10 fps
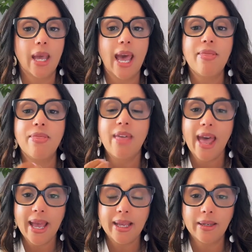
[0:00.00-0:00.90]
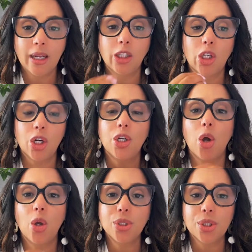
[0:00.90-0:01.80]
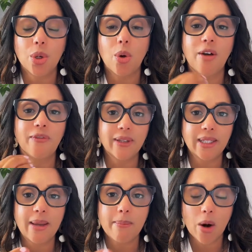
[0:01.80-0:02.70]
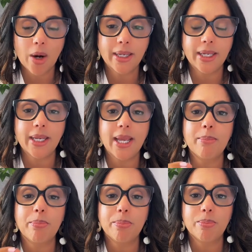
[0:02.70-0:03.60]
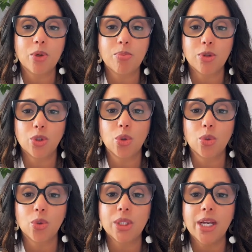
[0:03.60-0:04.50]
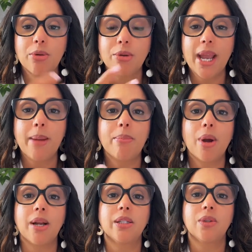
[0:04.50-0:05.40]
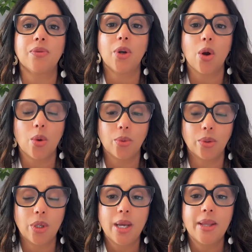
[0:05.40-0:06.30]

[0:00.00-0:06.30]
And then learn also affiliate marketing and produce and create products of your own.